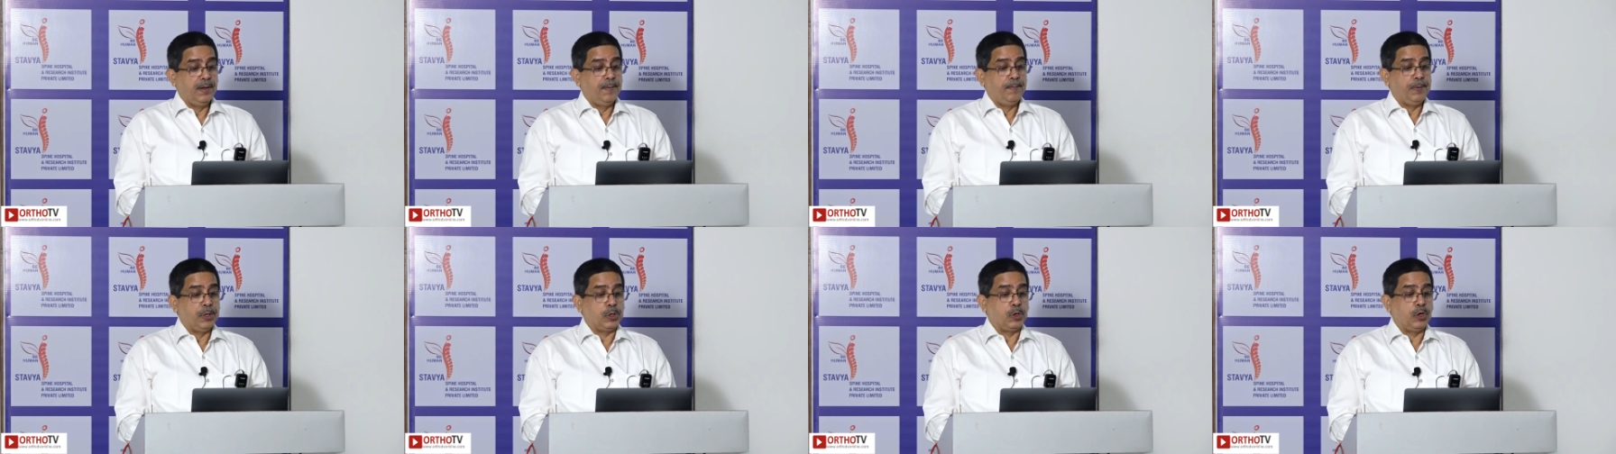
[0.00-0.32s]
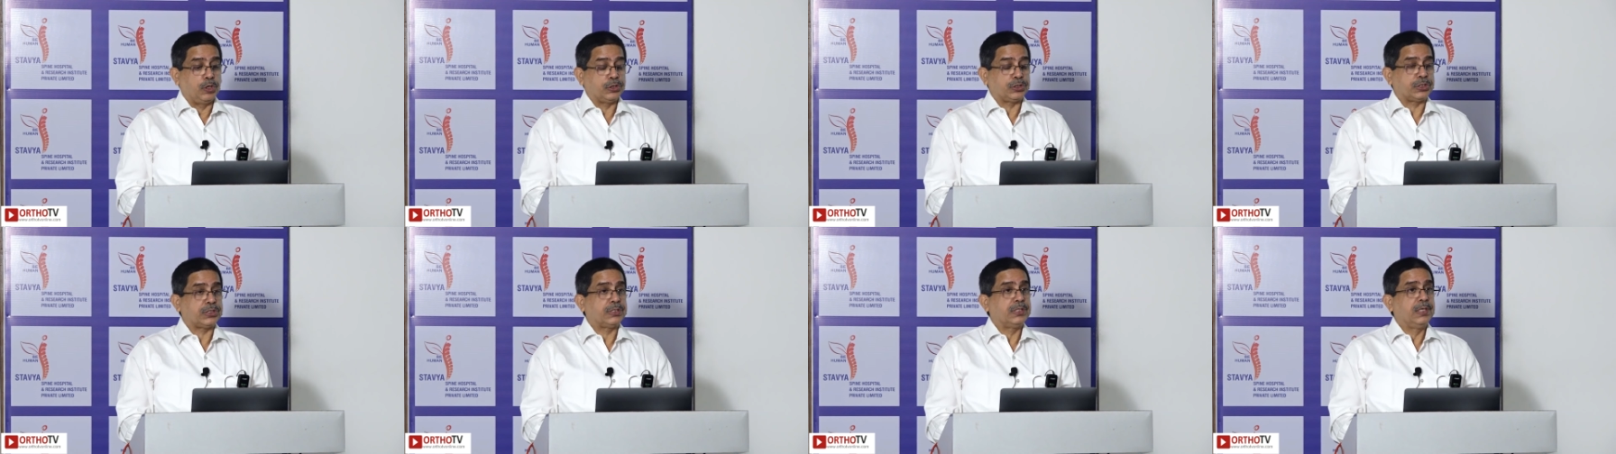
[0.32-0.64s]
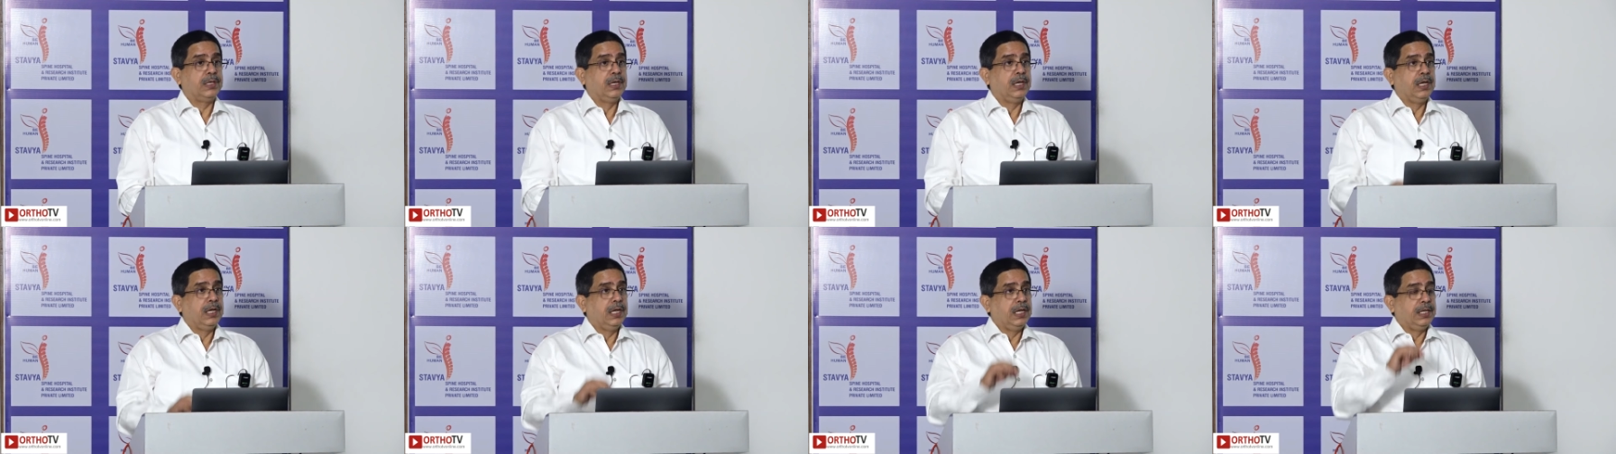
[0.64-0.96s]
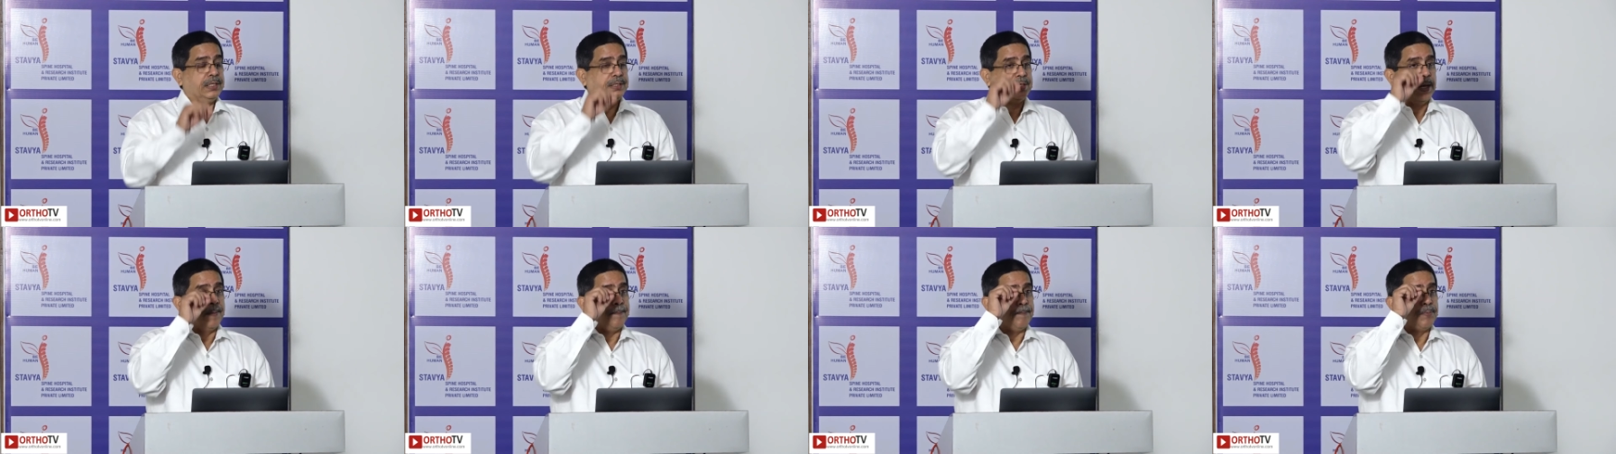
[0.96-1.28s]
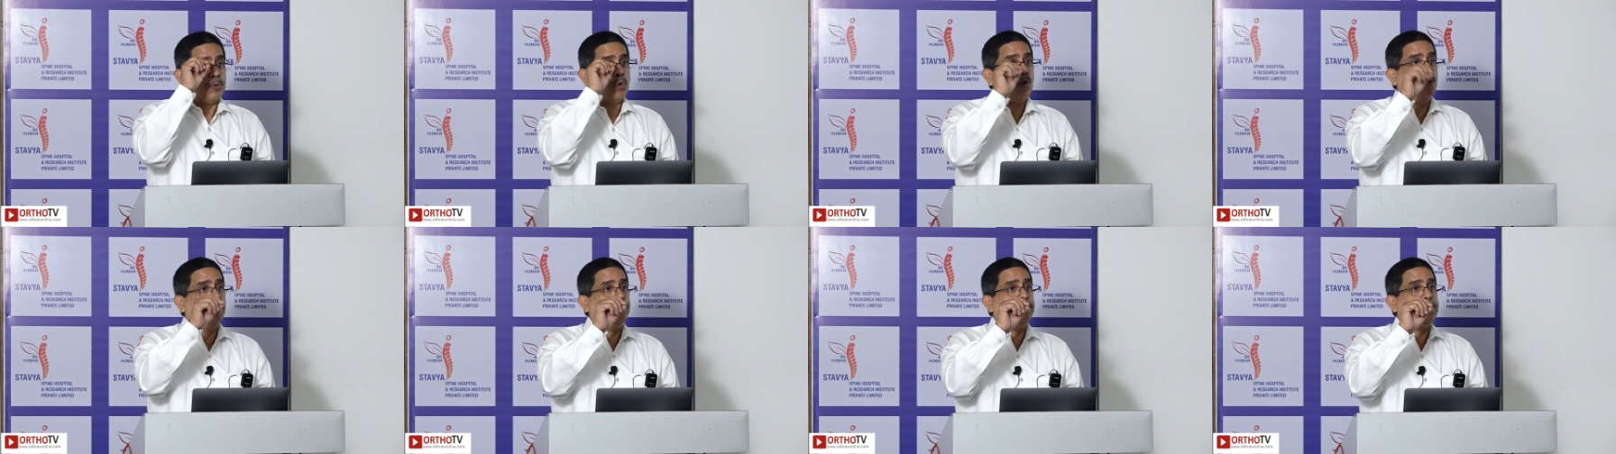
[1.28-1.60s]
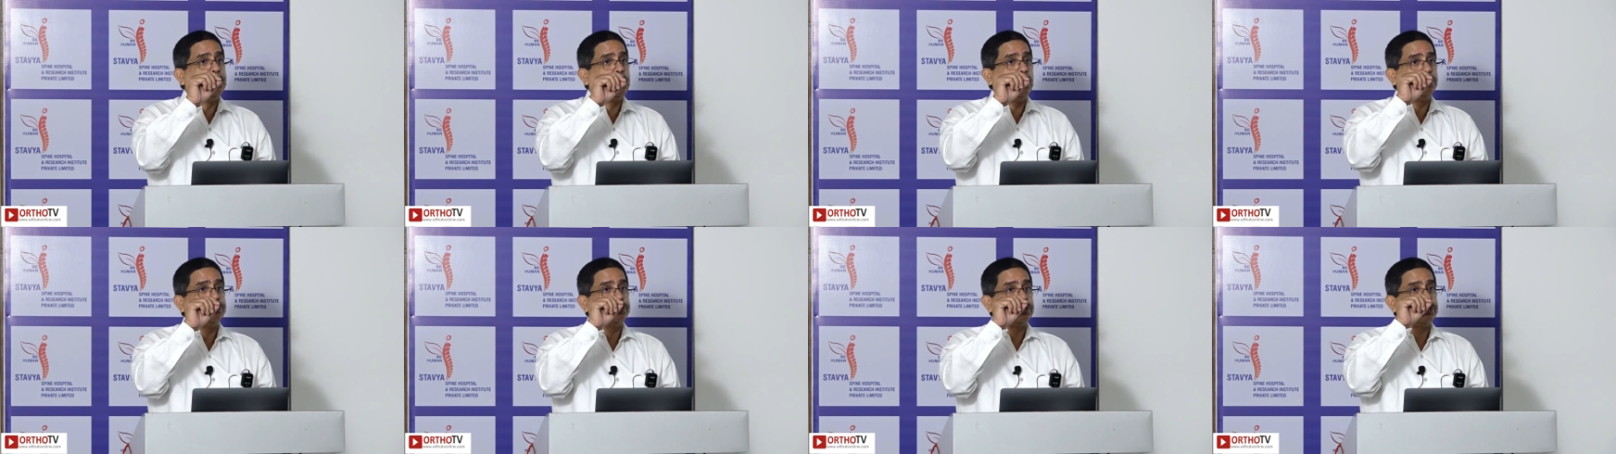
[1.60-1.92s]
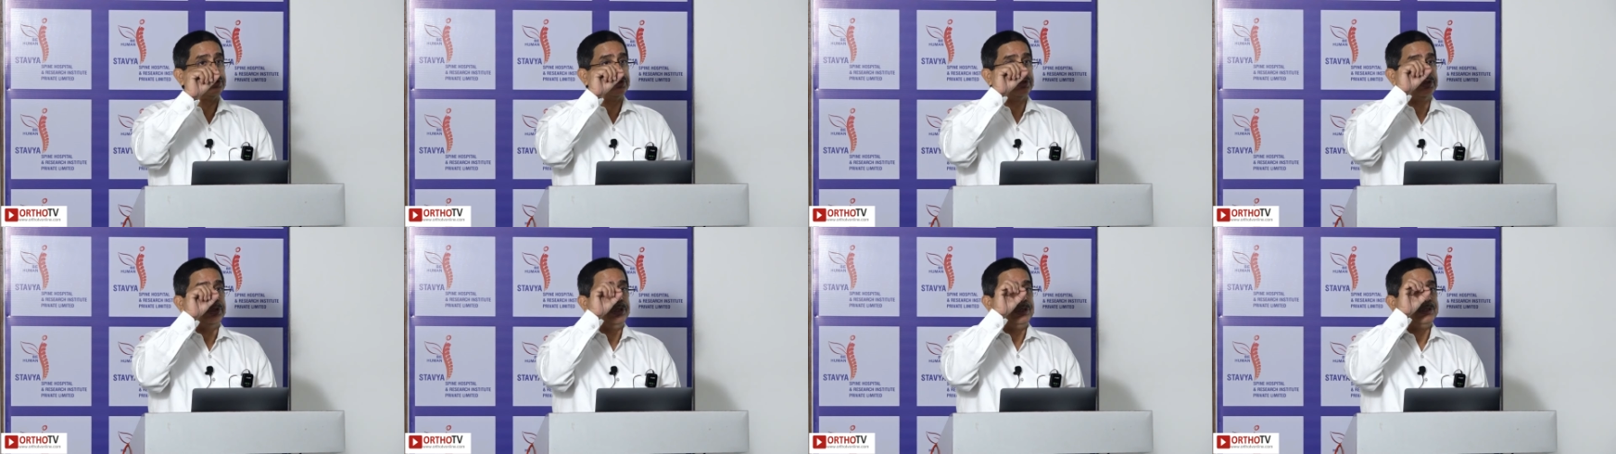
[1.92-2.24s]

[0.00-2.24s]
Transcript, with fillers: because the probe, because